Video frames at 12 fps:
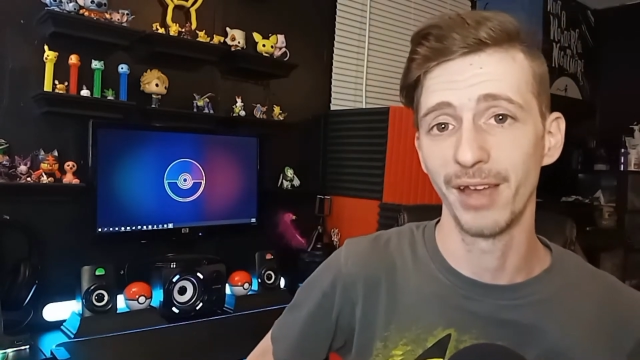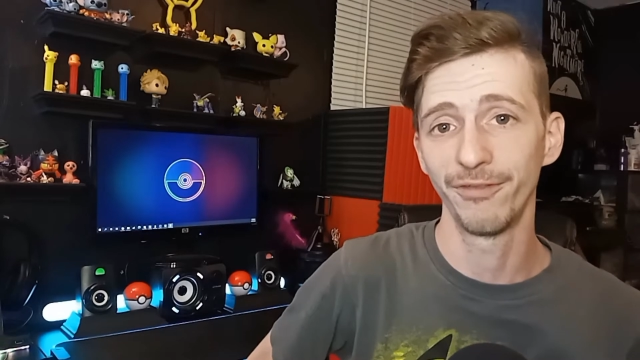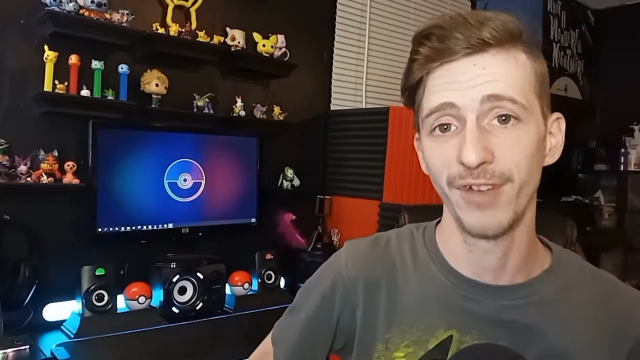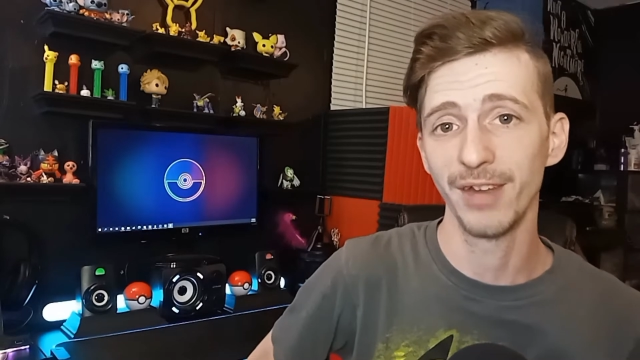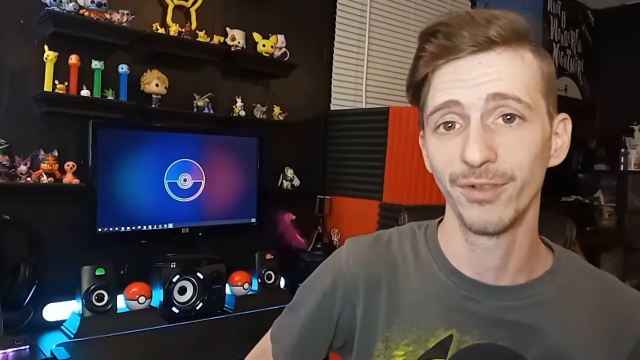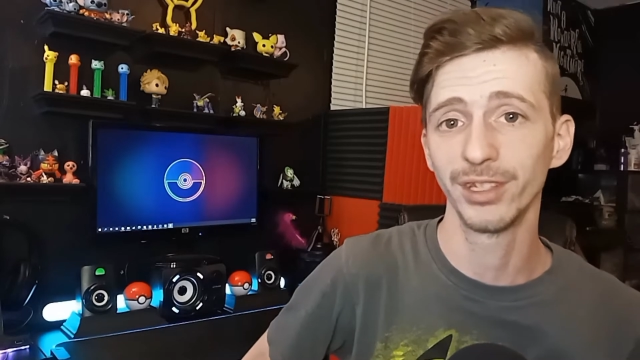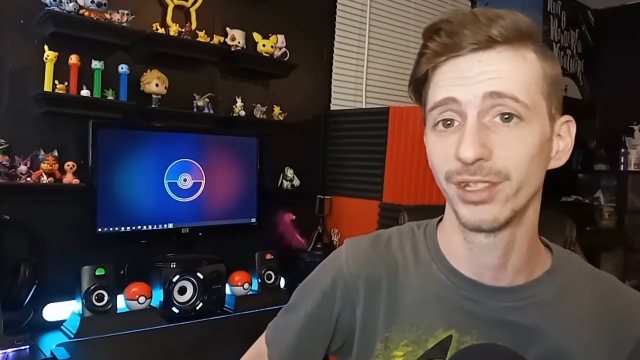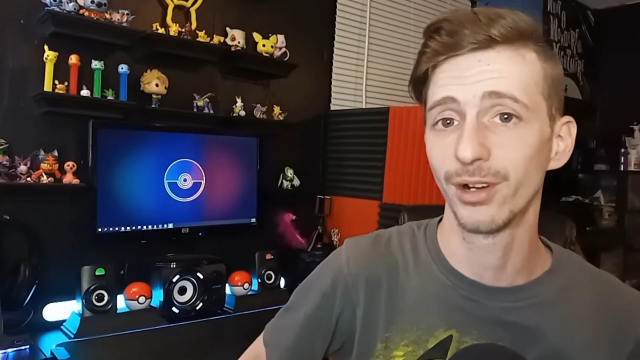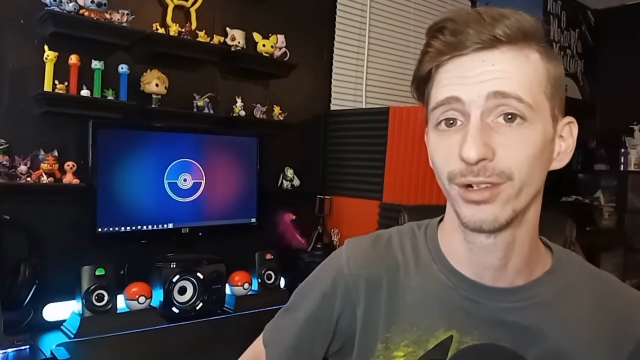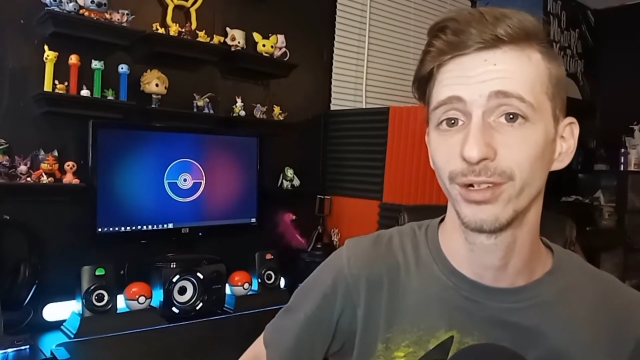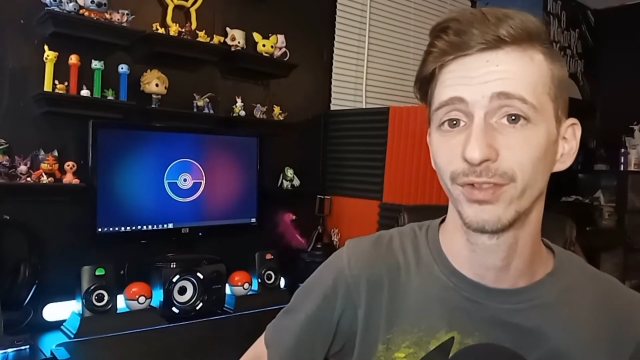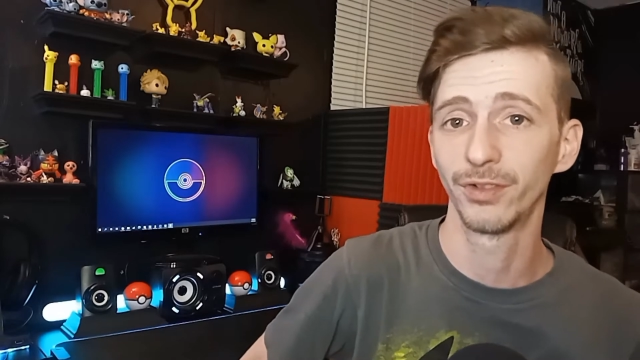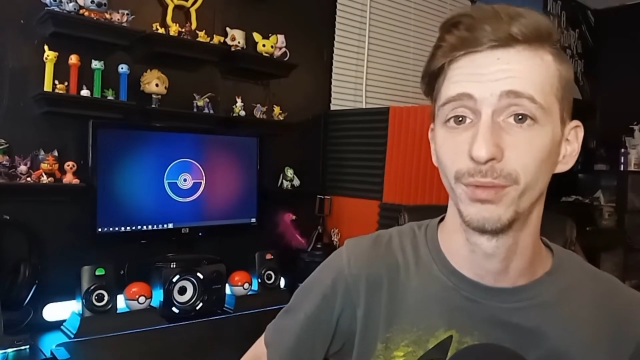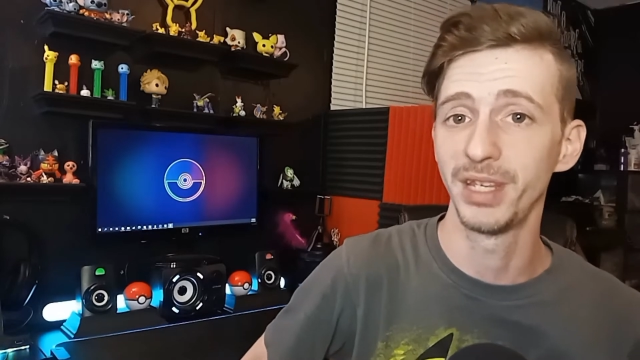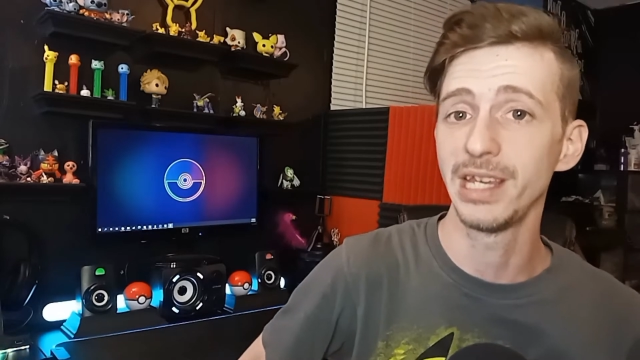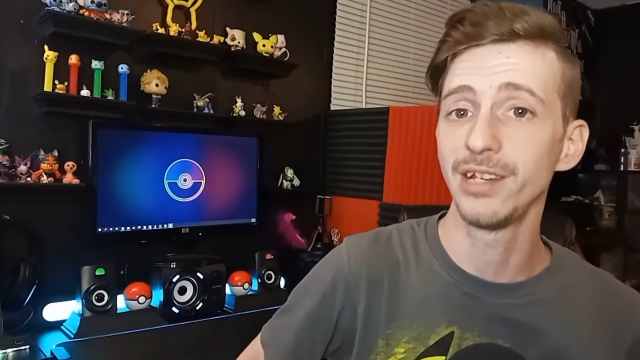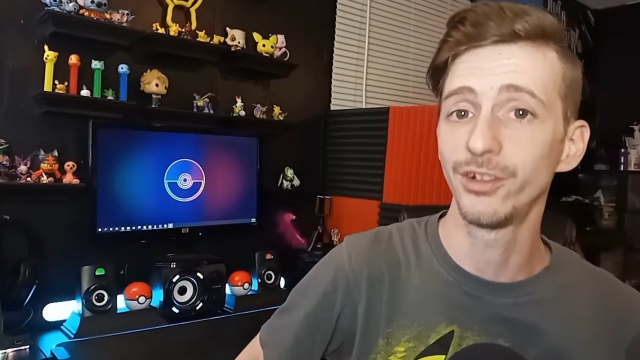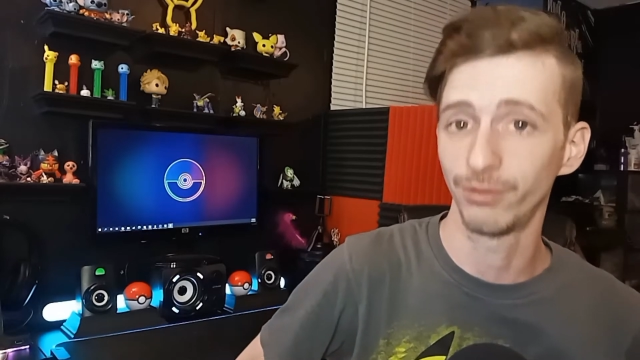favorite starters from
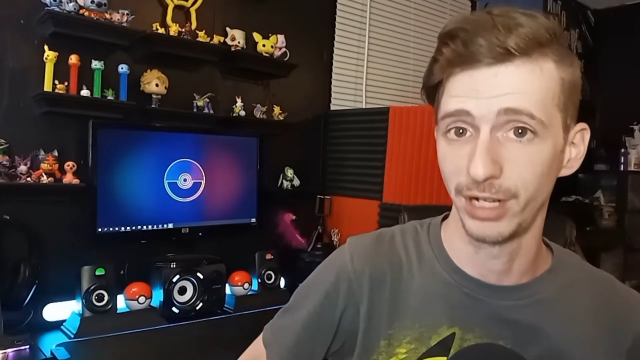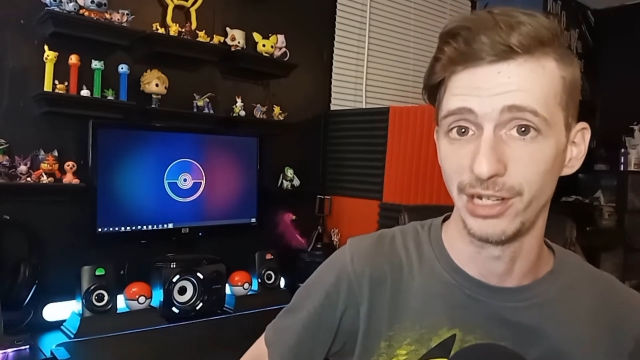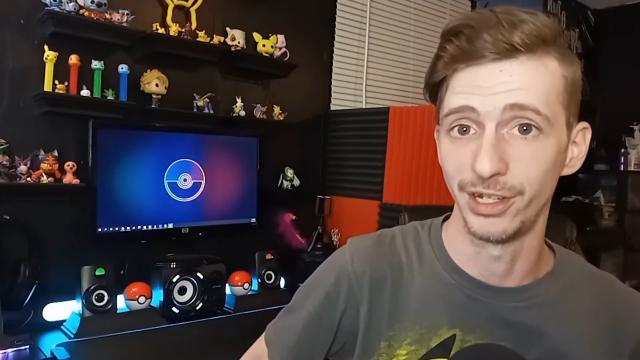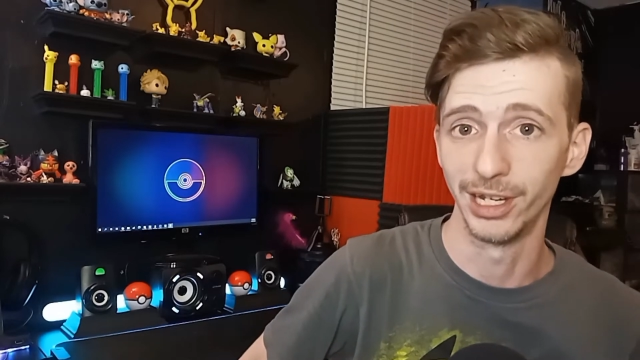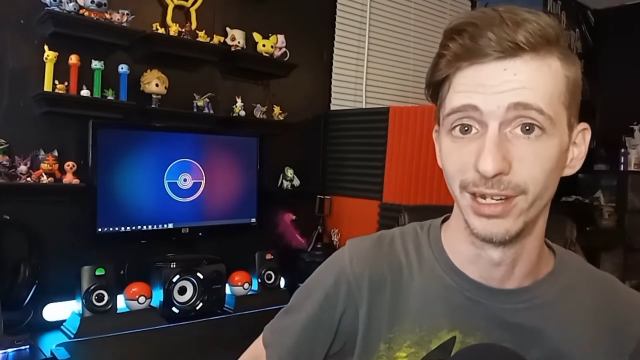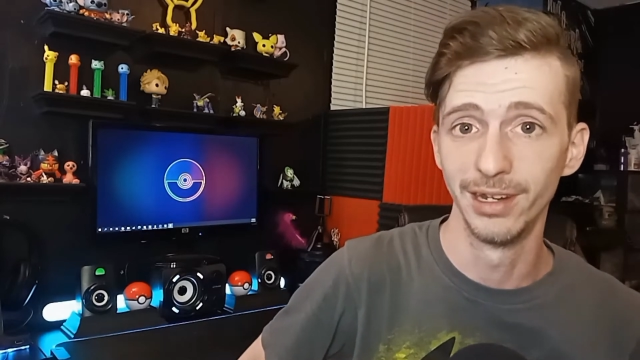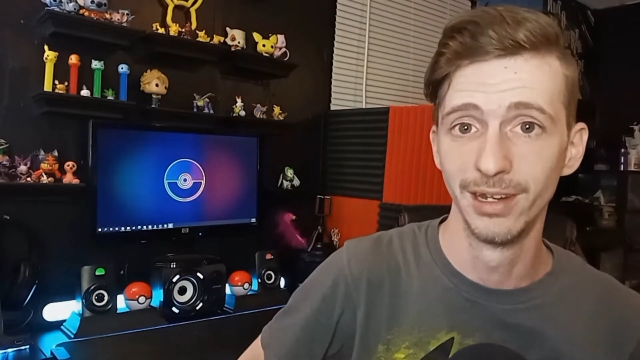each region.